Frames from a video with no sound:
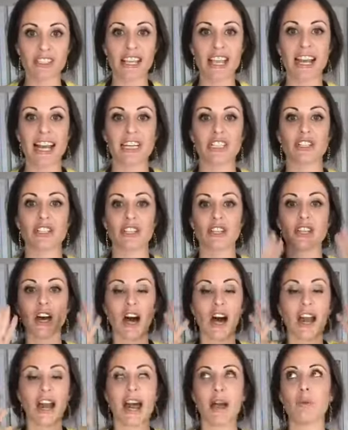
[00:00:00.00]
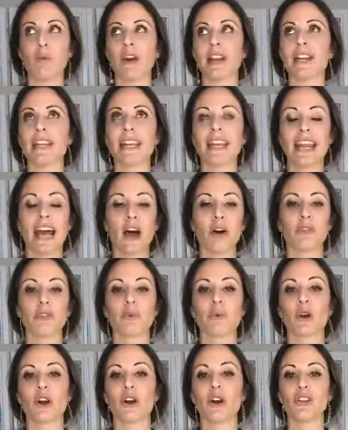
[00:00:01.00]
and I just thought I wanted to get out in the
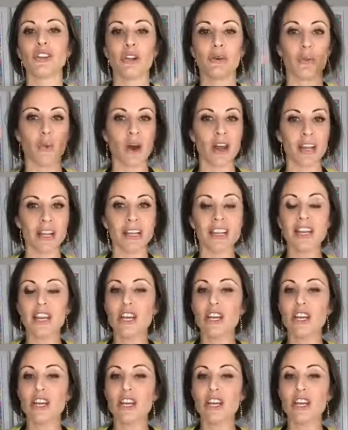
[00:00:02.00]
world and wanted